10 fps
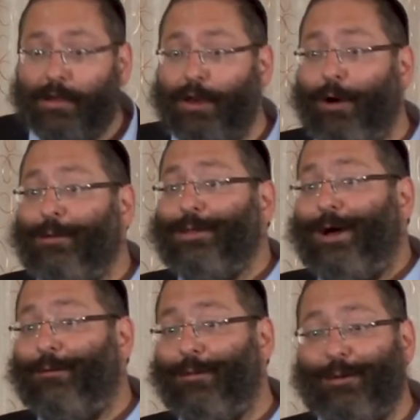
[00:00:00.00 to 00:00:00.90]
You know,
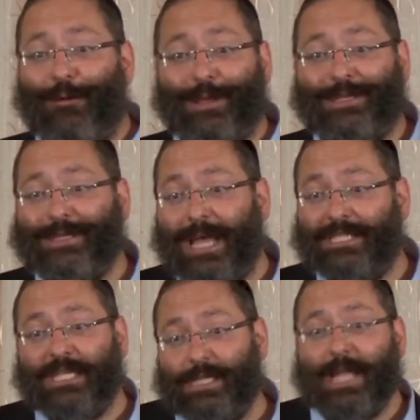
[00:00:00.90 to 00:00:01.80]
a woman once
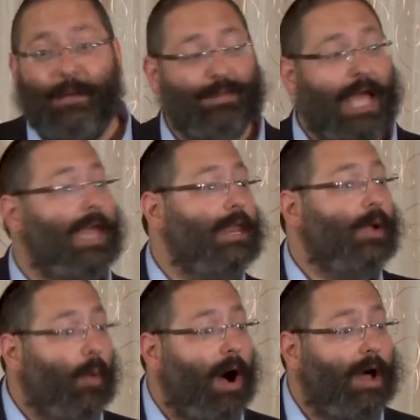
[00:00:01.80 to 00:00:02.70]
said she stopped
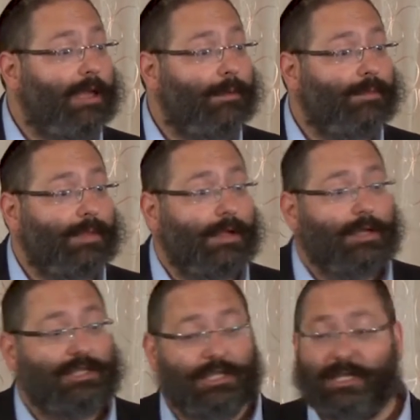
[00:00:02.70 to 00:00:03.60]
dating. Why?
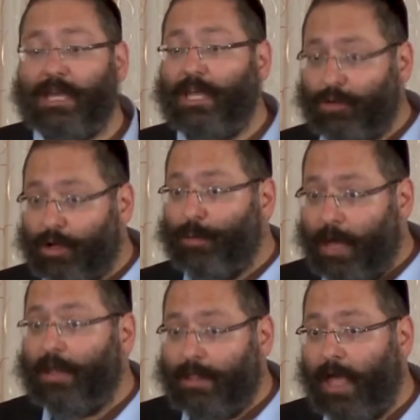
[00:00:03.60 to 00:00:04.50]
She said, he took
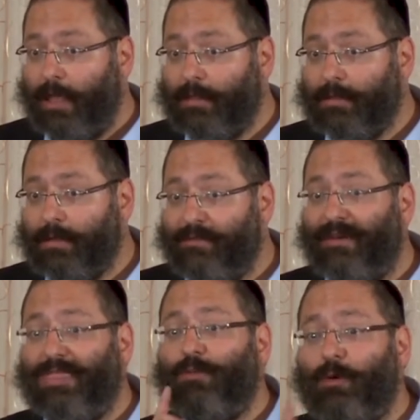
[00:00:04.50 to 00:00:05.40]
me on a date.
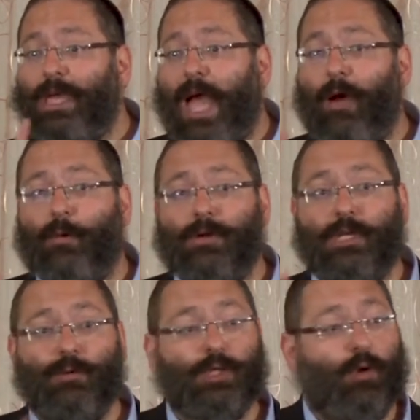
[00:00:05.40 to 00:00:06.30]
For three
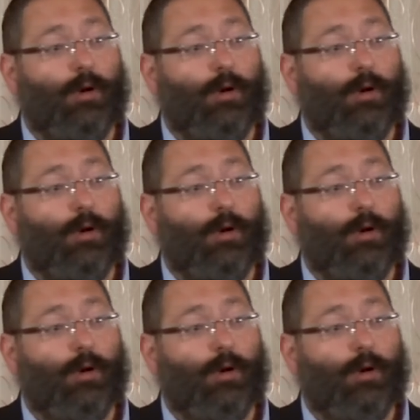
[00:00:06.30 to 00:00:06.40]
hours, he was